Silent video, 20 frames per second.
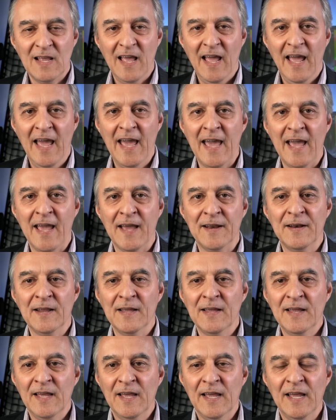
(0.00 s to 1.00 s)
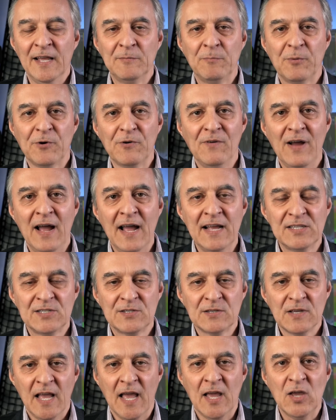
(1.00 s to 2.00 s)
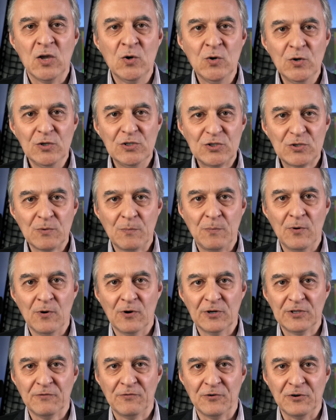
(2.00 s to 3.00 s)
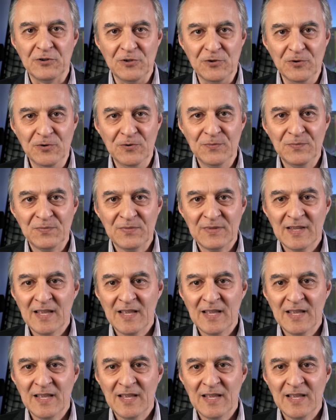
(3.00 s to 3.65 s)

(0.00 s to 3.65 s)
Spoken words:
and it provides a good support for you.